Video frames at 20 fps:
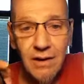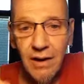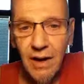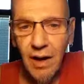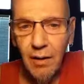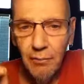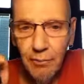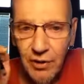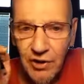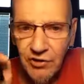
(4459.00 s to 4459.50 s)

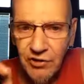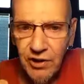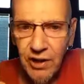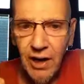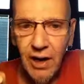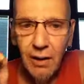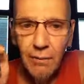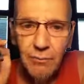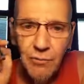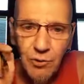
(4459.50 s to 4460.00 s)
Hemp is
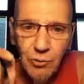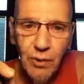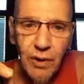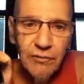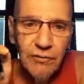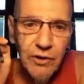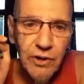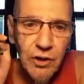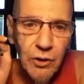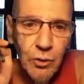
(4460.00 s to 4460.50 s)
jobs,
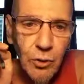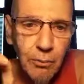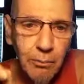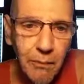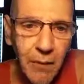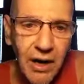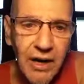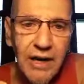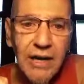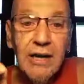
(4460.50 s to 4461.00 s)
revenue,
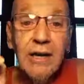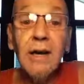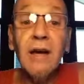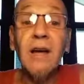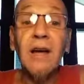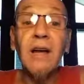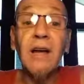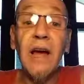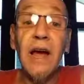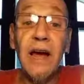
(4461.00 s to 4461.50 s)
money,
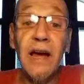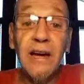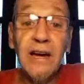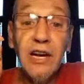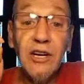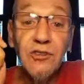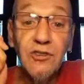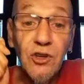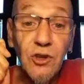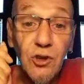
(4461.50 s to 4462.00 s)
and
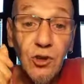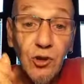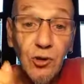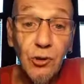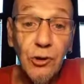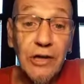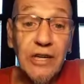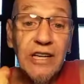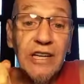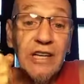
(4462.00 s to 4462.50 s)
it's a
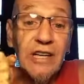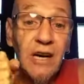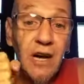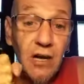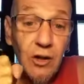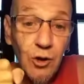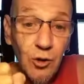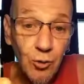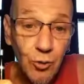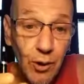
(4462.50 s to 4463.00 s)
green
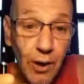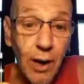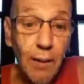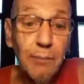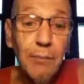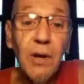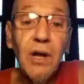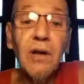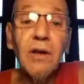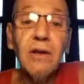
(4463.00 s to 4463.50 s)

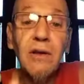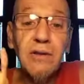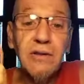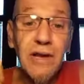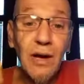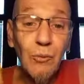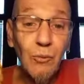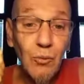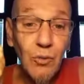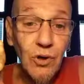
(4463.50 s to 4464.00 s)
crop
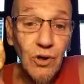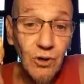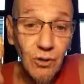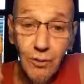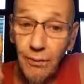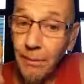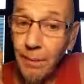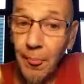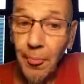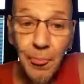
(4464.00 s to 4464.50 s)
that will
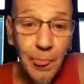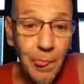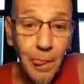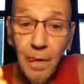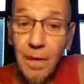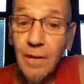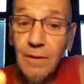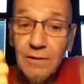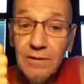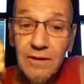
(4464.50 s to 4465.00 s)

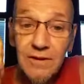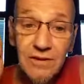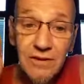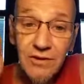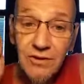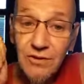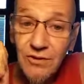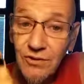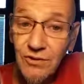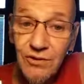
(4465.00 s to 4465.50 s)

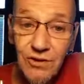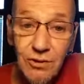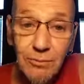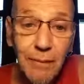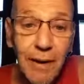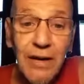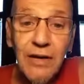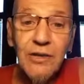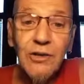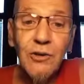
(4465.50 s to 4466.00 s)

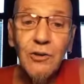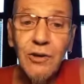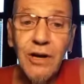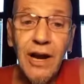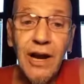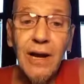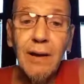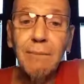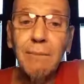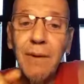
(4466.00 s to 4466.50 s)
cement your
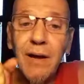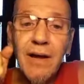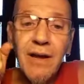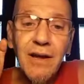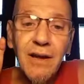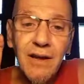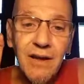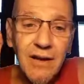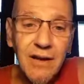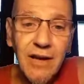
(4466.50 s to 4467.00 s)
name
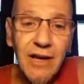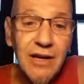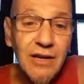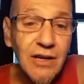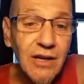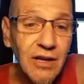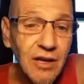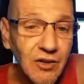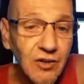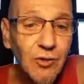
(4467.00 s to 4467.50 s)
in
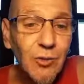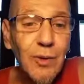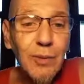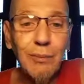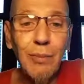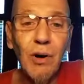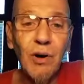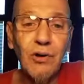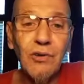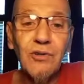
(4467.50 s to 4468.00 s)
the history
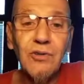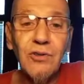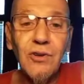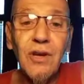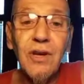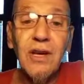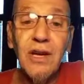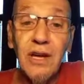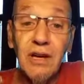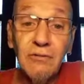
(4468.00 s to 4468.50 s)
books
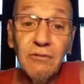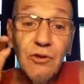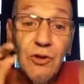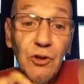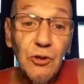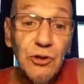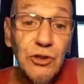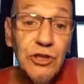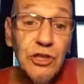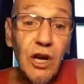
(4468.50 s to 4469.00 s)
if
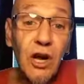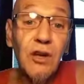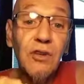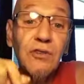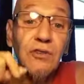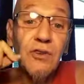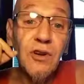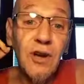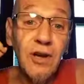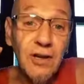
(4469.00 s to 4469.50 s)
you
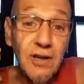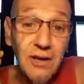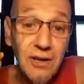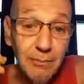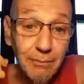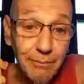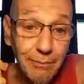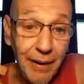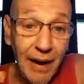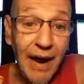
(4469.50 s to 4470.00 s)
just
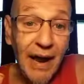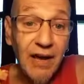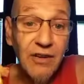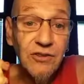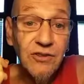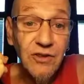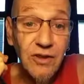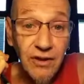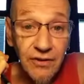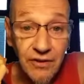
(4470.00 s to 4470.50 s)

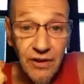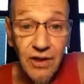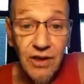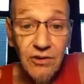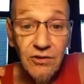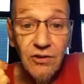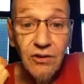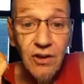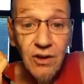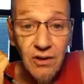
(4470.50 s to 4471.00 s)
pass
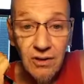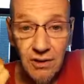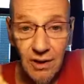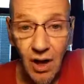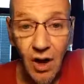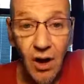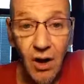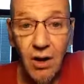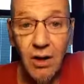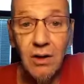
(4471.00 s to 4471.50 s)
this
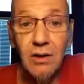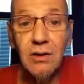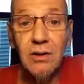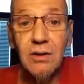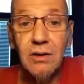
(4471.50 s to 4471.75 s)
law.